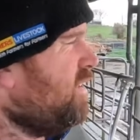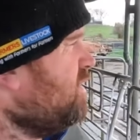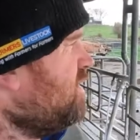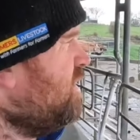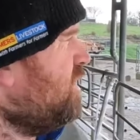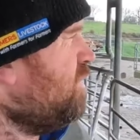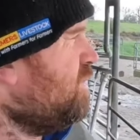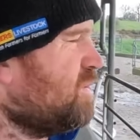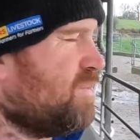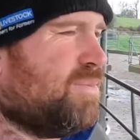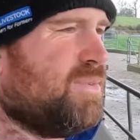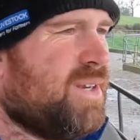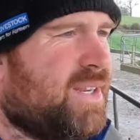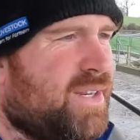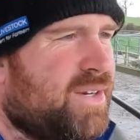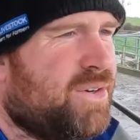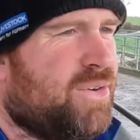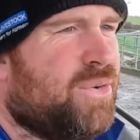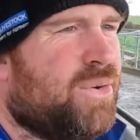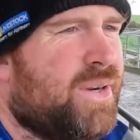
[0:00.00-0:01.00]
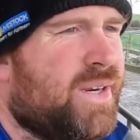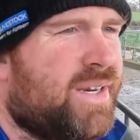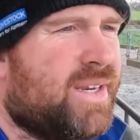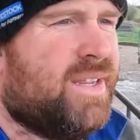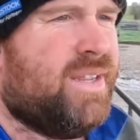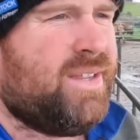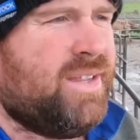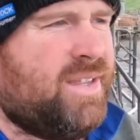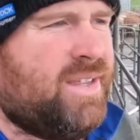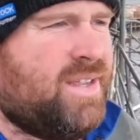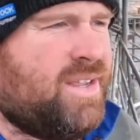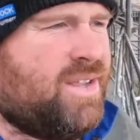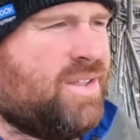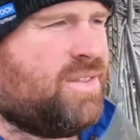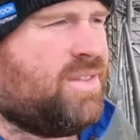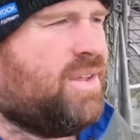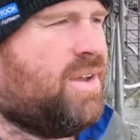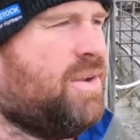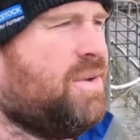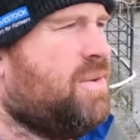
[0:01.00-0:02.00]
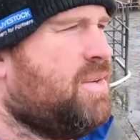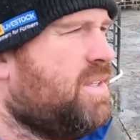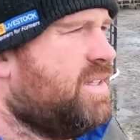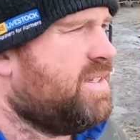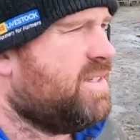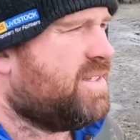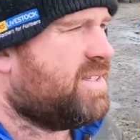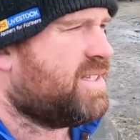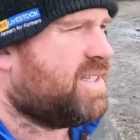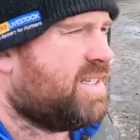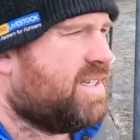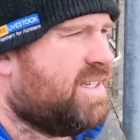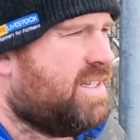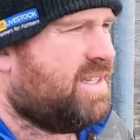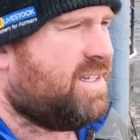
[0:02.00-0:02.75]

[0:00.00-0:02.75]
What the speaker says: Do you know what's really annoying though is